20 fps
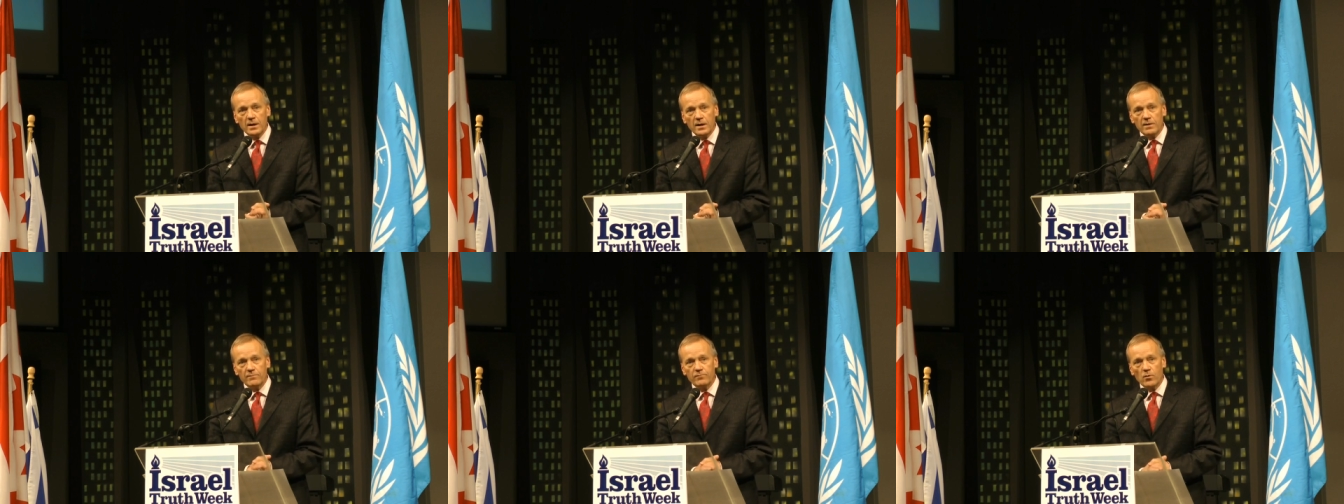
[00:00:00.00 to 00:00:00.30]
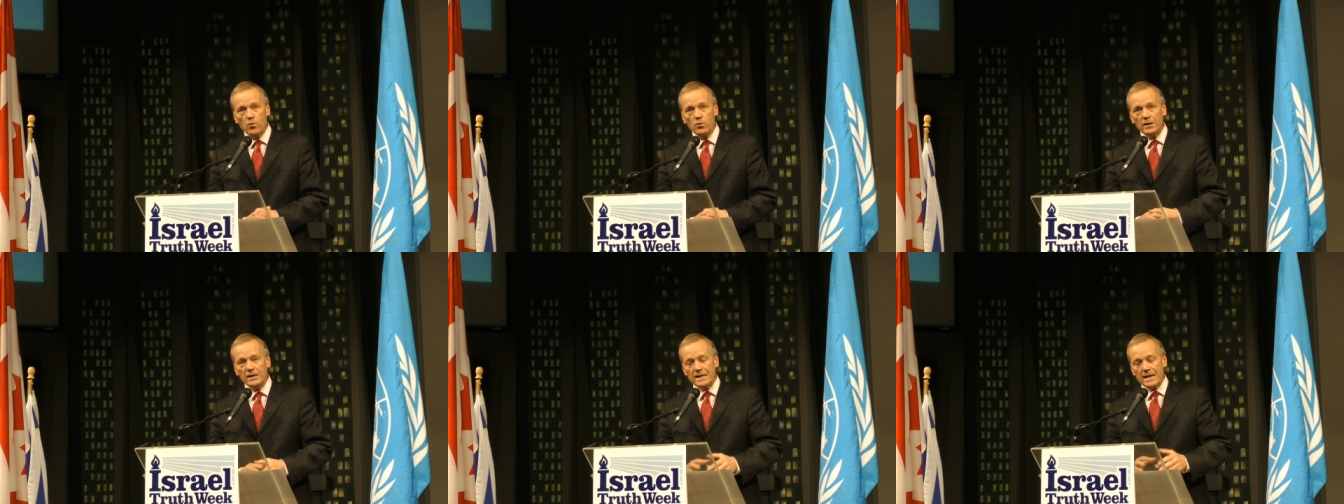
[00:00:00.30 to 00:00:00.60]
If
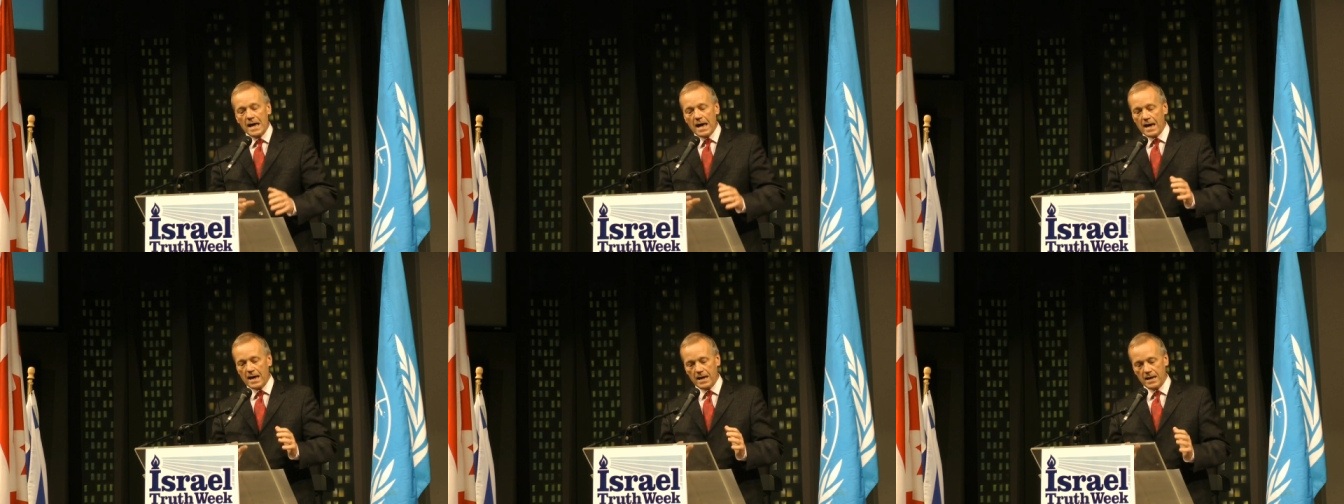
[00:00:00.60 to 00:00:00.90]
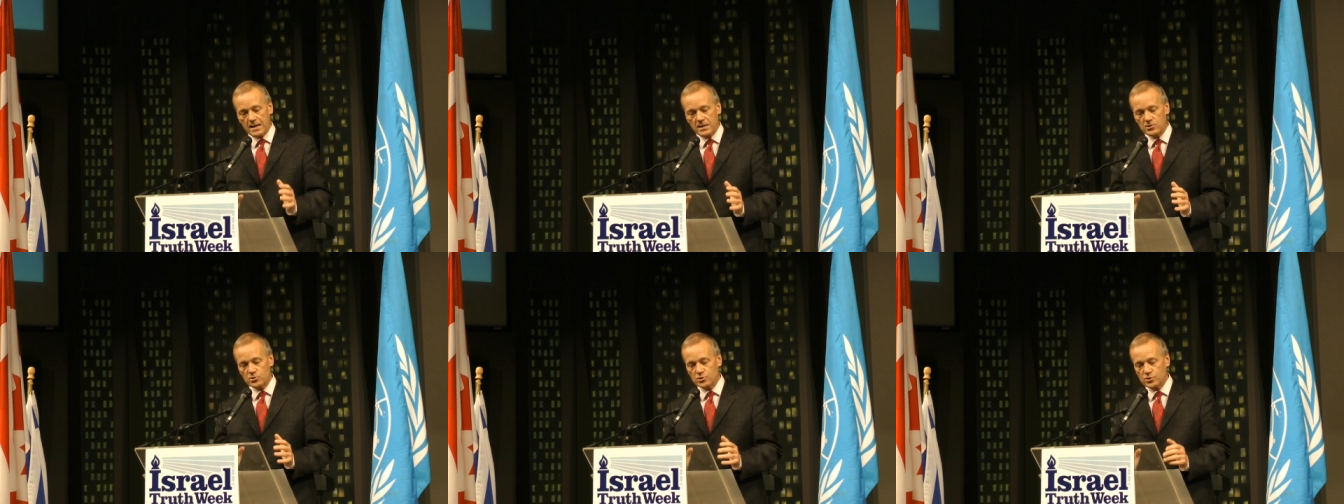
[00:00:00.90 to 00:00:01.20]
only
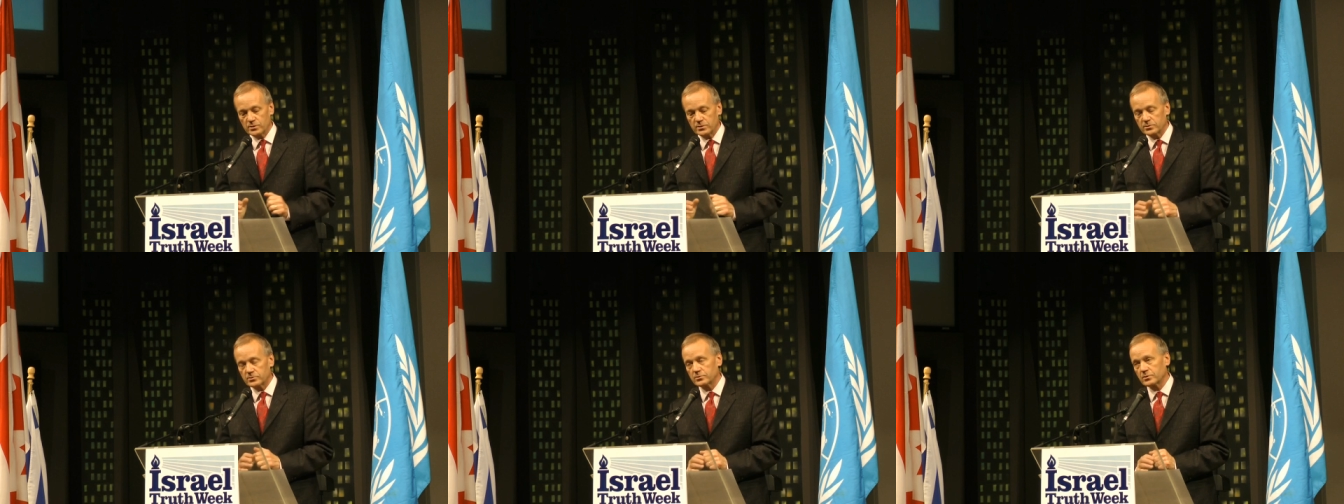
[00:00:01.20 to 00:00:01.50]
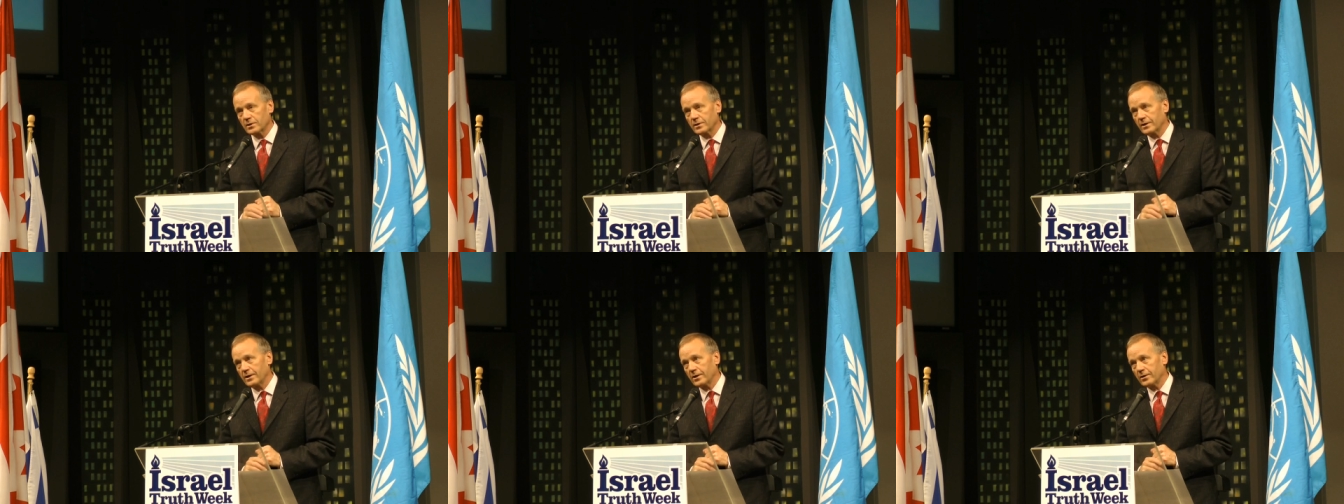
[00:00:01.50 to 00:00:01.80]

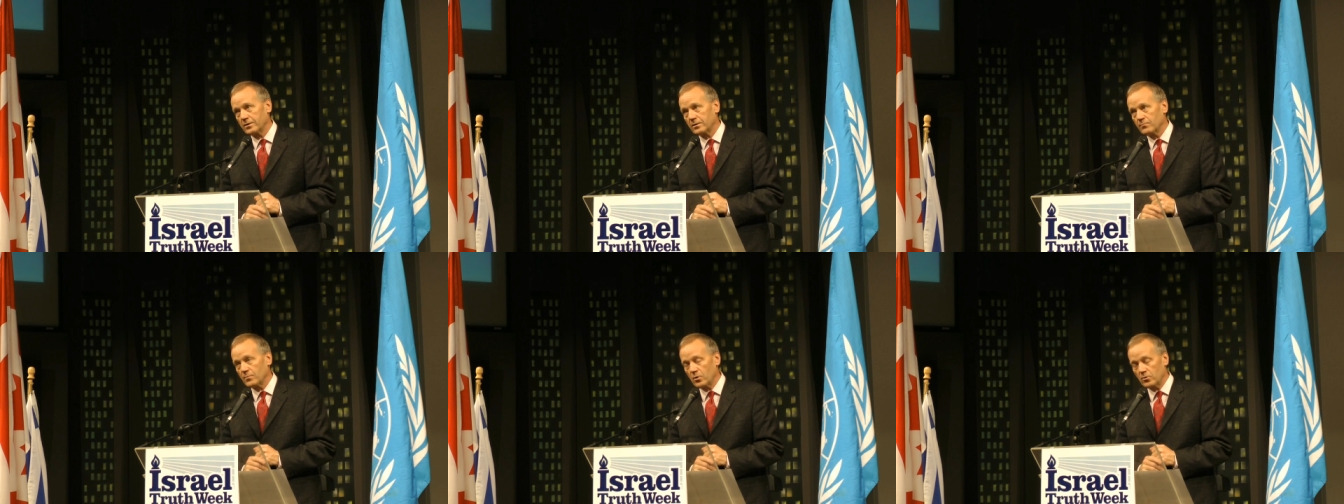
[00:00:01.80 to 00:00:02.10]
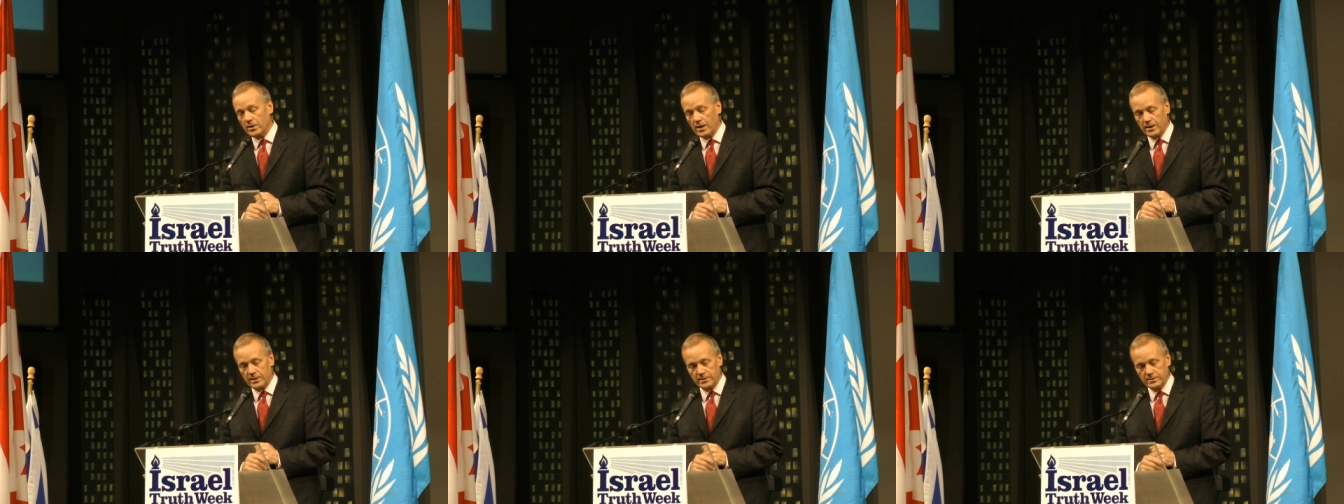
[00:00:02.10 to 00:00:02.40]
Haitians cared
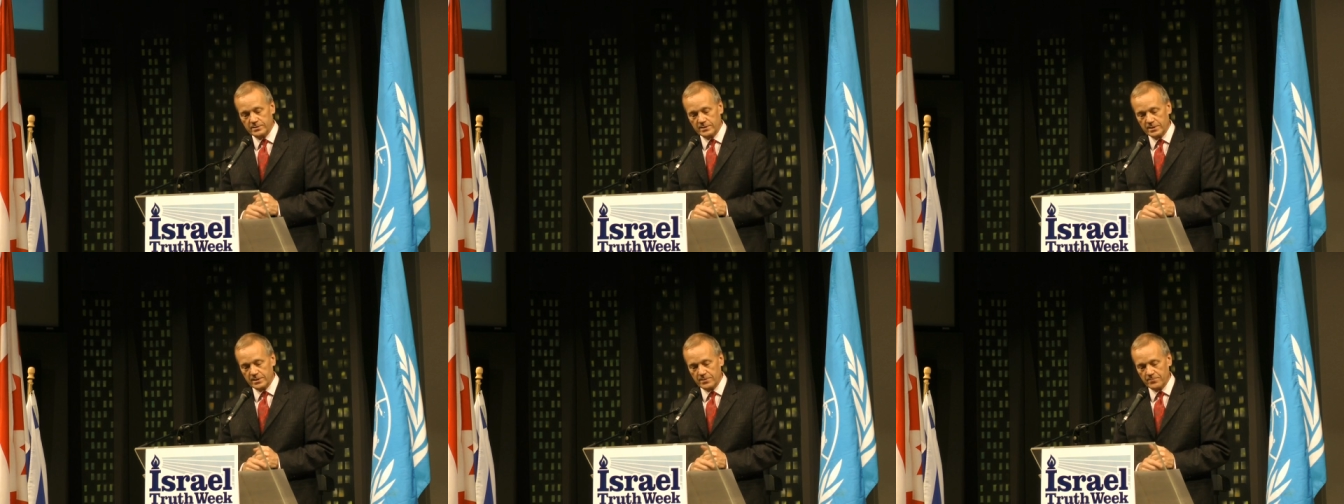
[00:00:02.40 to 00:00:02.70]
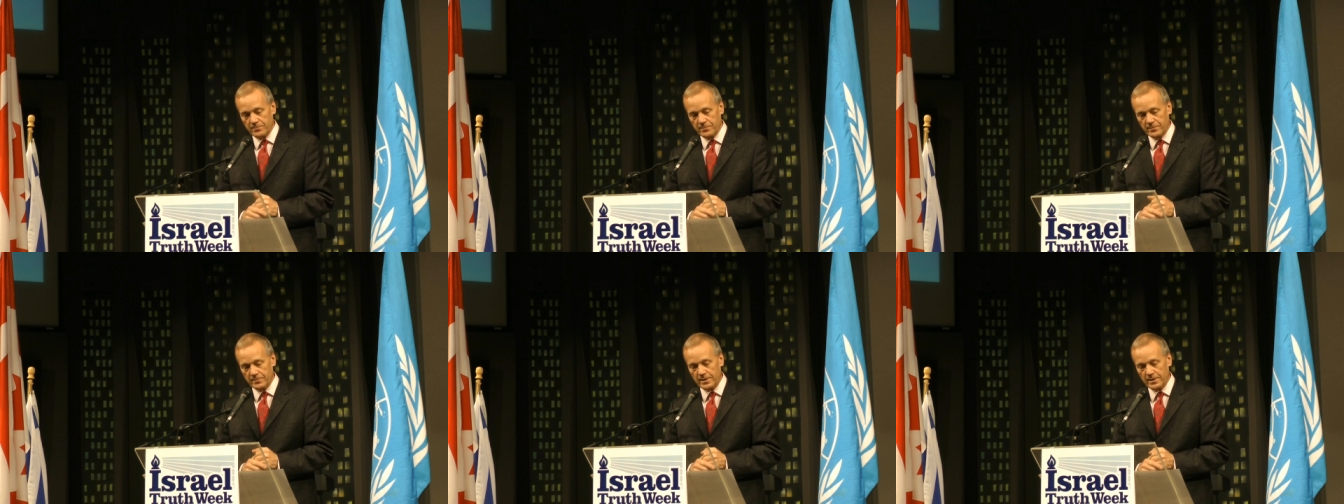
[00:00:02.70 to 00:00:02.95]
about Haiti,